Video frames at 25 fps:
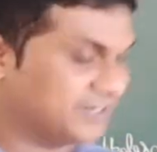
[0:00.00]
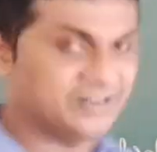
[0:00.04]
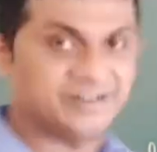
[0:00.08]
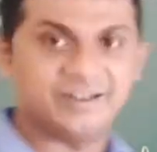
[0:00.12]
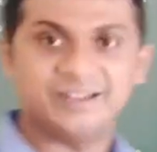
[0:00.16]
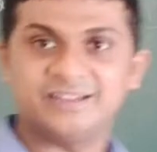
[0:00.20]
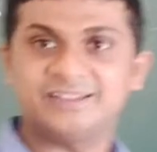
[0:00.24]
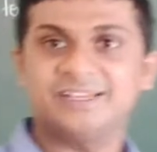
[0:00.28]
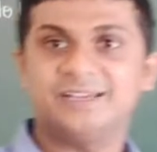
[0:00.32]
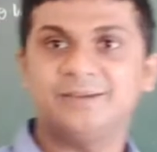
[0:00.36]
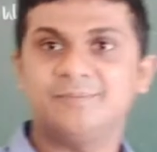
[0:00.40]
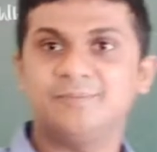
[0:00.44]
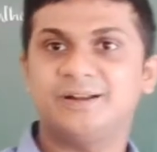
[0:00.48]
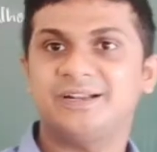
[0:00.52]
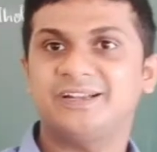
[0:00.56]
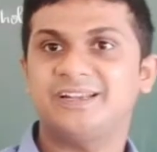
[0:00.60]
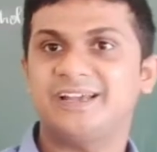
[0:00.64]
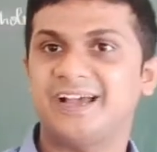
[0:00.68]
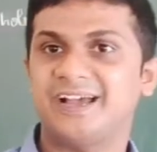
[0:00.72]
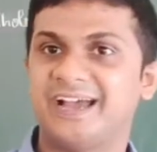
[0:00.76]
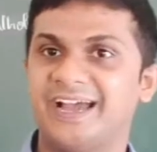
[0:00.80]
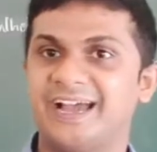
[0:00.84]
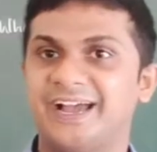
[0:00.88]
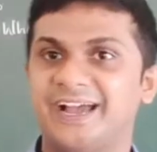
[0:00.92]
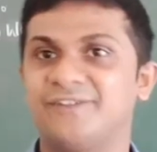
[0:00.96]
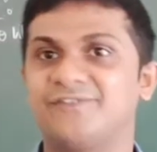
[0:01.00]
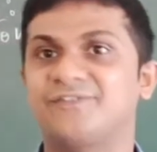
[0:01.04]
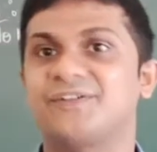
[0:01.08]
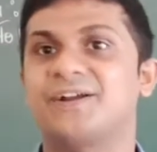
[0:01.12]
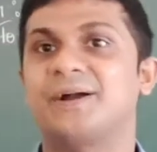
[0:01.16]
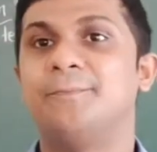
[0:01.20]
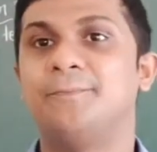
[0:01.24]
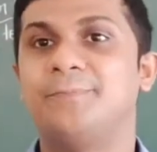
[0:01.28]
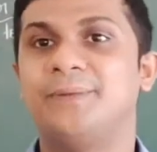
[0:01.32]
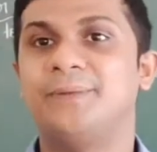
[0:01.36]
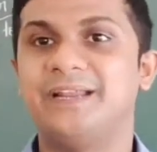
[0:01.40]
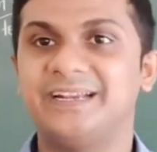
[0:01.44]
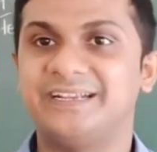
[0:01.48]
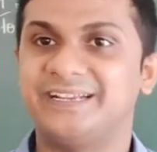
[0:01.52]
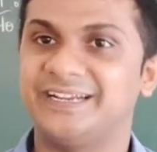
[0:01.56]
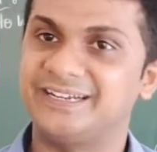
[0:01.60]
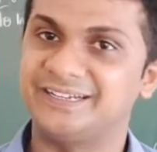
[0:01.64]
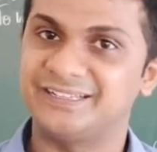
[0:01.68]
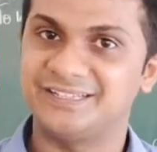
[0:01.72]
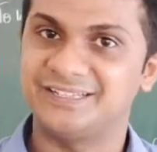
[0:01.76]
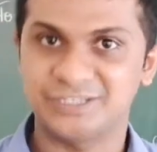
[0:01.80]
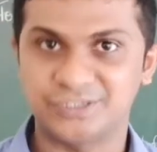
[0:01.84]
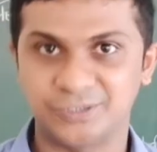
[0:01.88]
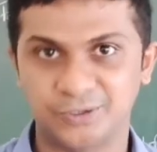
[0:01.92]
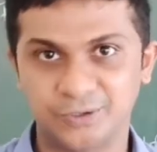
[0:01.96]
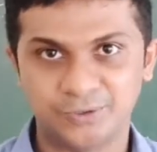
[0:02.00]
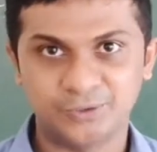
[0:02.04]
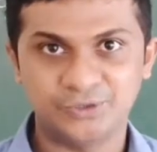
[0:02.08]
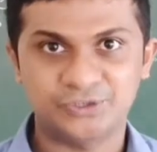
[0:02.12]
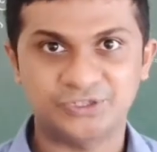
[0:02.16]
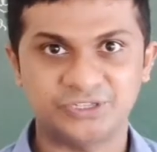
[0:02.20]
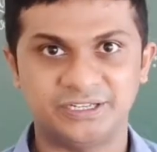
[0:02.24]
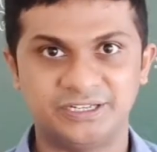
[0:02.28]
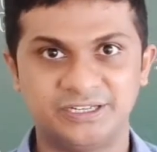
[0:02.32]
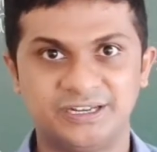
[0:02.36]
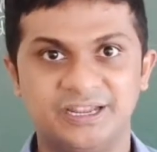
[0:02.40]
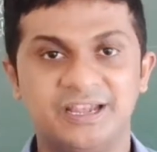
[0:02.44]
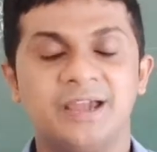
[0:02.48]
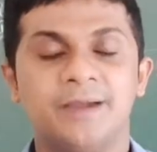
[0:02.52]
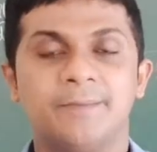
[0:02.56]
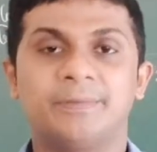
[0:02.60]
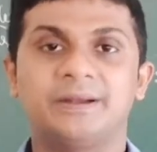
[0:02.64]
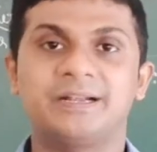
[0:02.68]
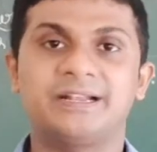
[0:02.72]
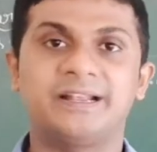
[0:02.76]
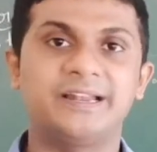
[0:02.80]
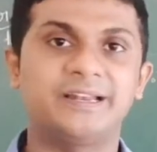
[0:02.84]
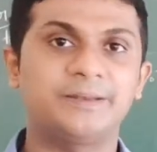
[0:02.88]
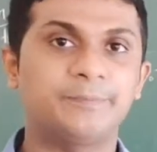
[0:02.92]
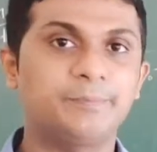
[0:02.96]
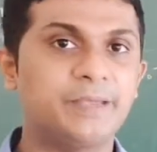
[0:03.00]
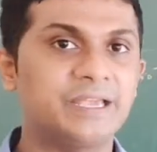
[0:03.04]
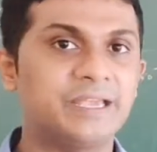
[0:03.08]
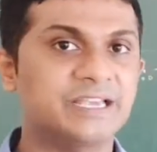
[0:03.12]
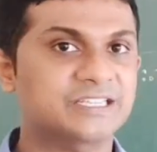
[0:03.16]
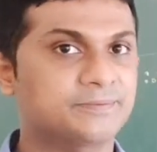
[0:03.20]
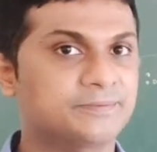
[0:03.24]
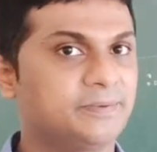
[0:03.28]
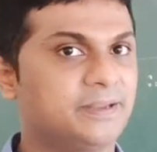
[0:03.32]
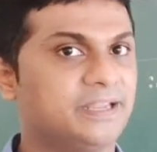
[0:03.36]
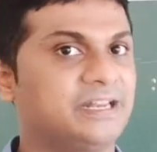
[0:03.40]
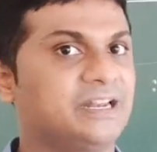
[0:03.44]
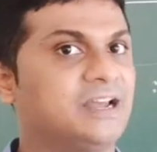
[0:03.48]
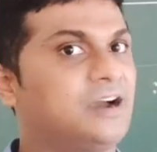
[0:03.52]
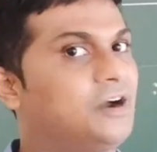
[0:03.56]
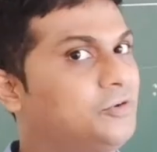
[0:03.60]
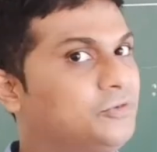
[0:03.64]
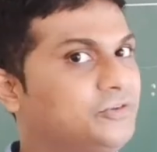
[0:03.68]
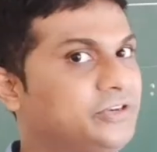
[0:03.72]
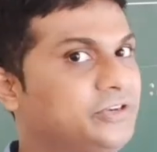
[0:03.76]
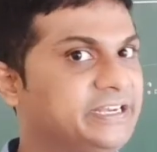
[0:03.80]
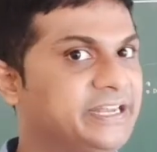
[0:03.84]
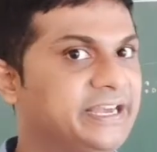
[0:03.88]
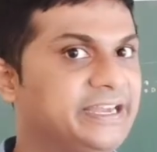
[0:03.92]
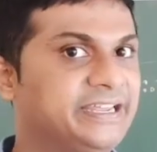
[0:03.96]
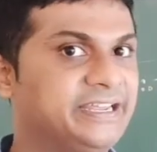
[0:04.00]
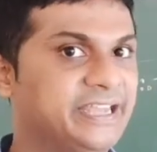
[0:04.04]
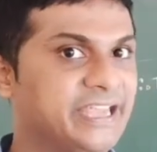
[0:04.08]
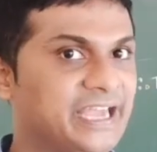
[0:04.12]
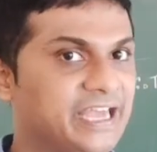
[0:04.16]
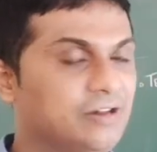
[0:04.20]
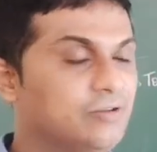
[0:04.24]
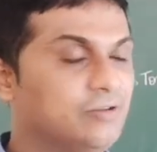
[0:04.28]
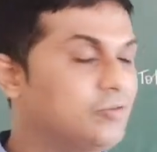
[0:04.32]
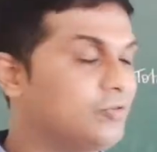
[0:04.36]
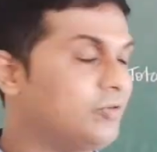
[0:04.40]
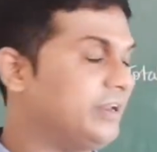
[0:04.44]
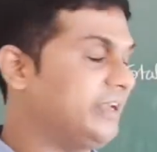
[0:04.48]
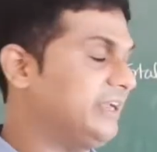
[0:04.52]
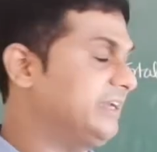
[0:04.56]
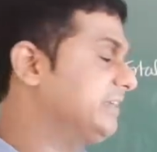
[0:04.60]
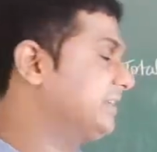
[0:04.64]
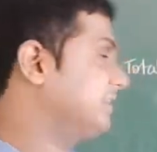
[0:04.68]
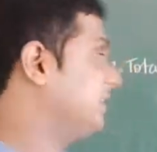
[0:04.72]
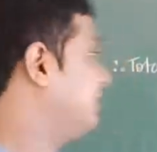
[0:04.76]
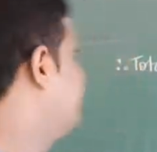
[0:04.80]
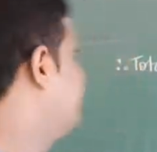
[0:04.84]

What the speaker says: Nothing but I have completed the solution. But let me explain how did I calculate.